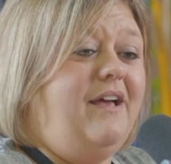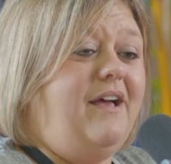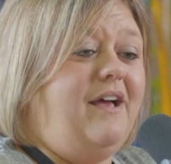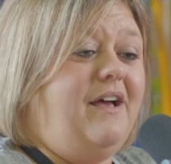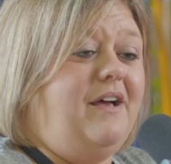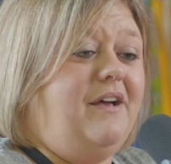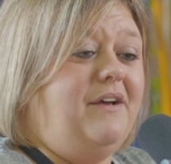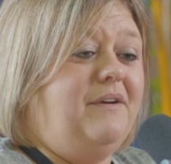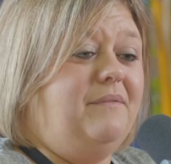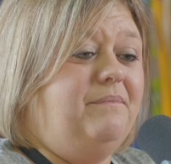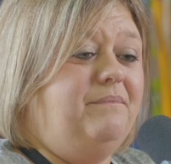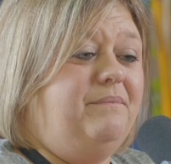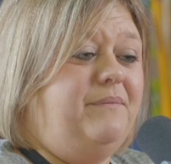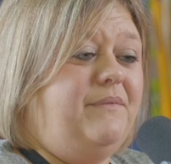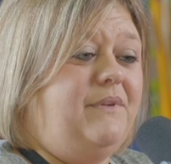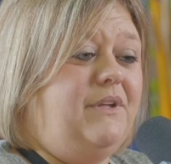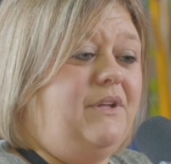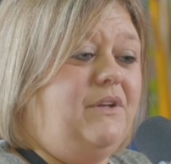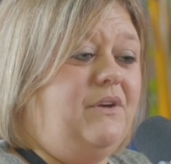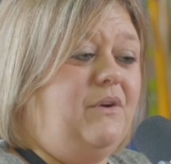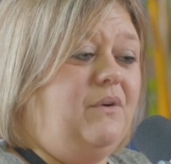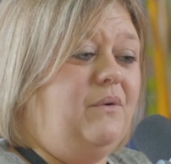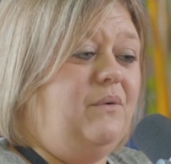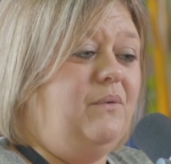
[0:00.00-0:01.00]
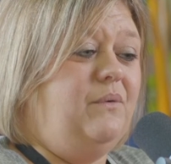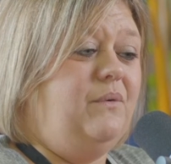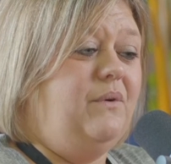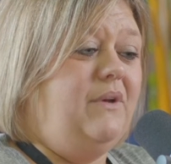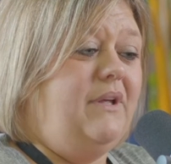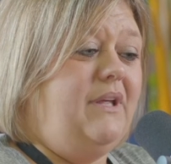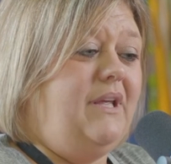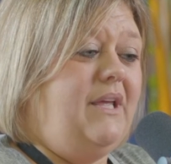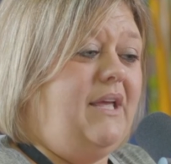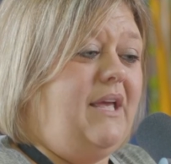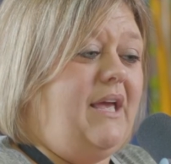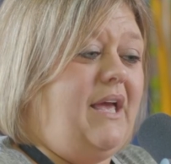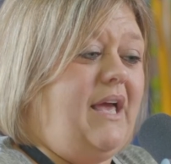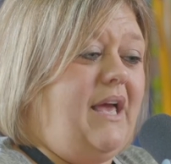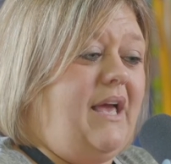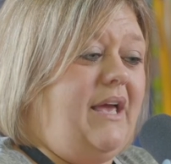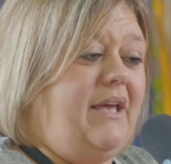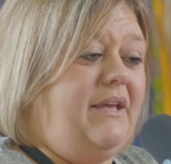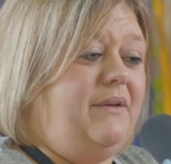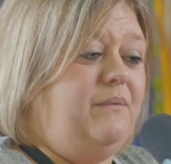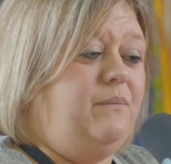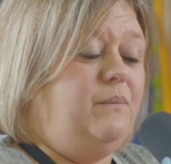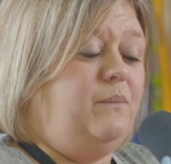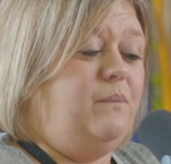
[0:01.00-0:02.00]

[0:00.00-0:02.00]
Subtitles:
You know, I